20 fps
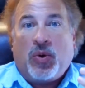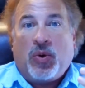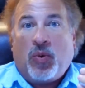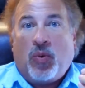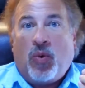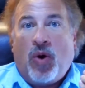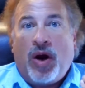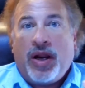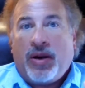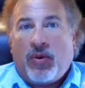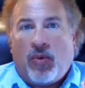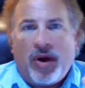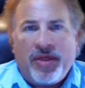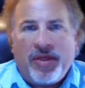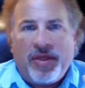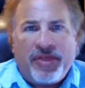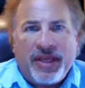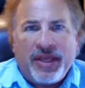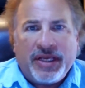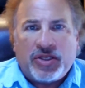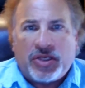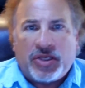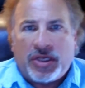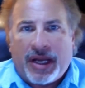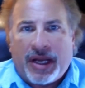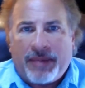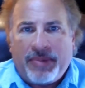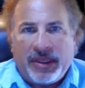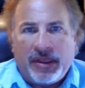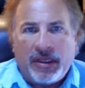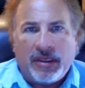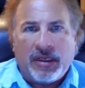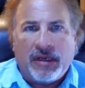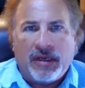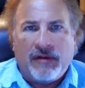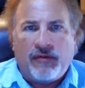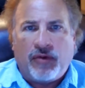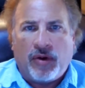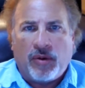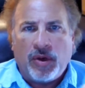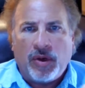What things should I be looking for?